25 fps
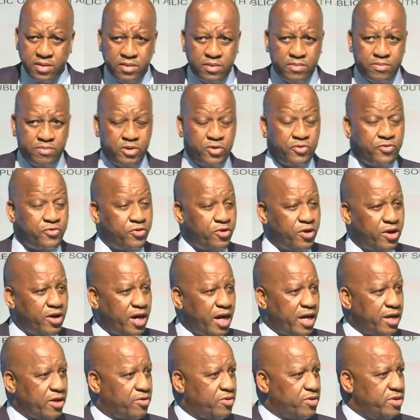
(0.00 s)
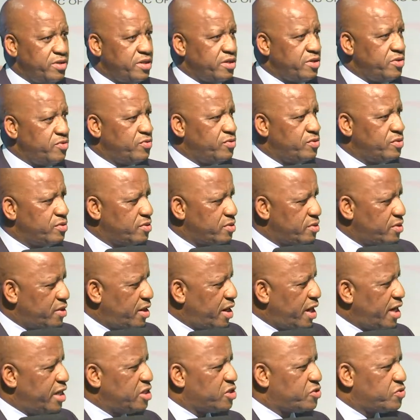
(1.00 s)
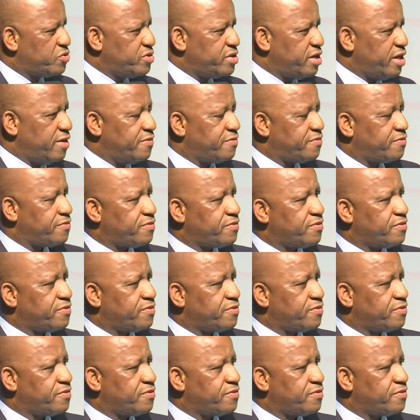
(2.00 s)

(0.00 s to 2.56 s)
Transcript: before I continue, I should have